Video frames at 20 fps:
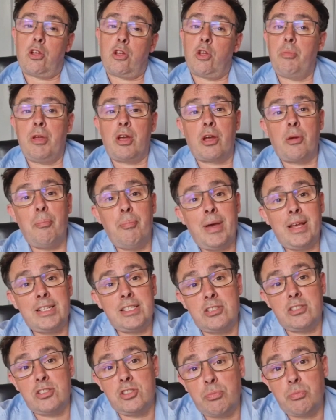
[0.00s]
be a
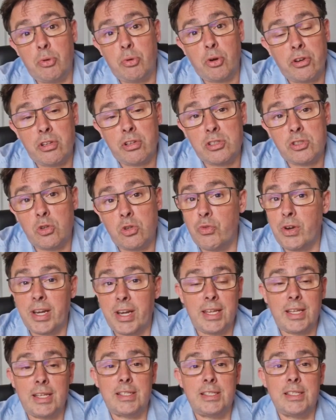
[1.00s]
competitor's product that already
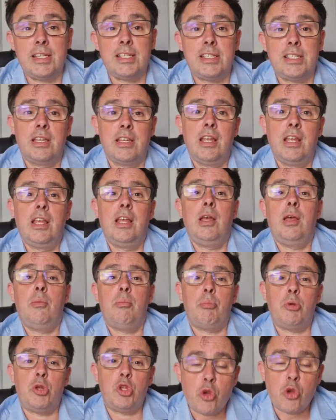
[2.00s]
exists,
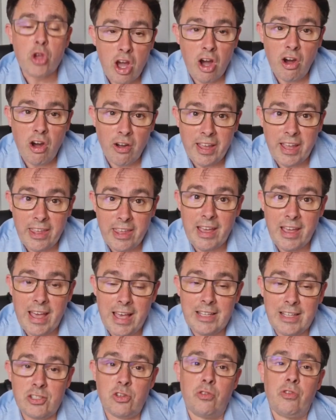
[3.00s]
but you can't get your
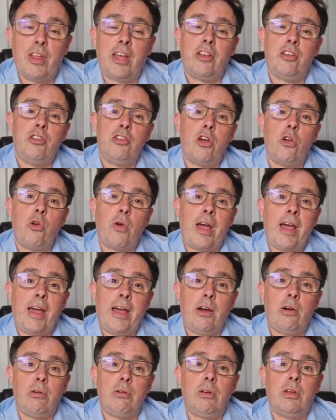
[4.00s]
hands on that
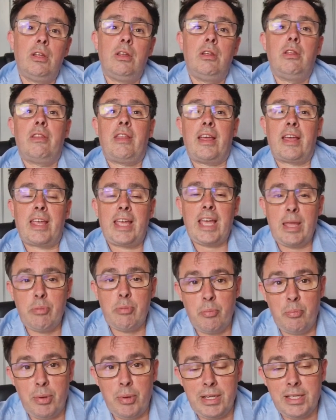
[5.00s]
know-how, that
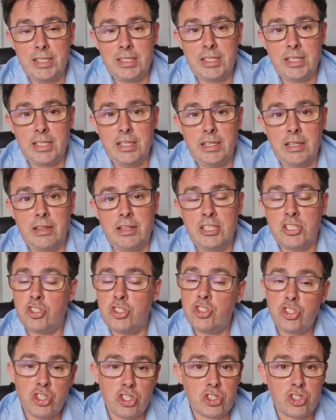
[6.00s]
capability, that's
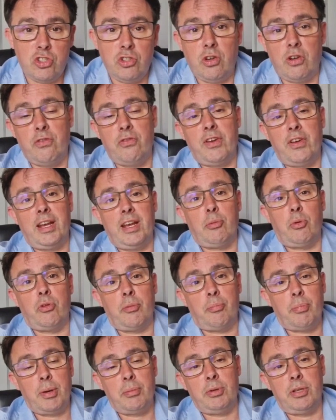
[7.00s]
just not available in the
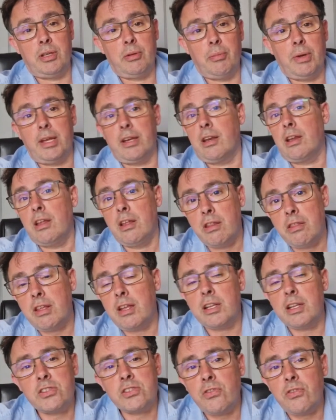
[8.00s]
public domain, then
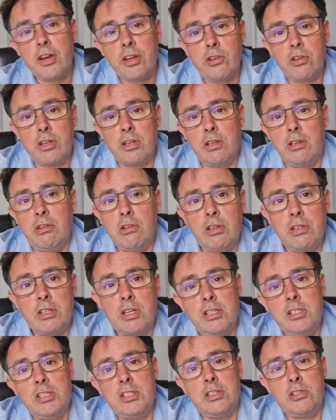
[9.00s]
that's fine. You can
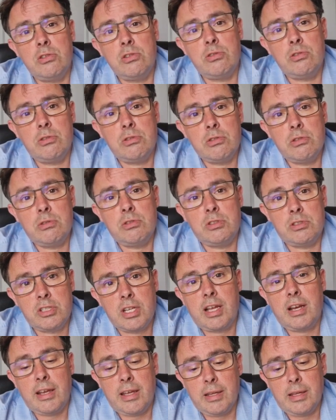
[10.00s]
continue to
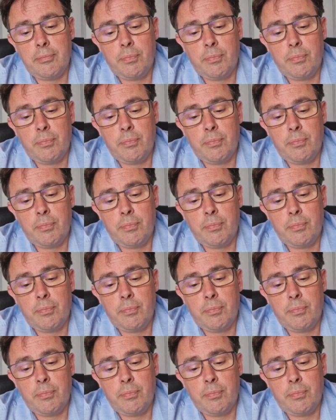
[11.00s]
claim.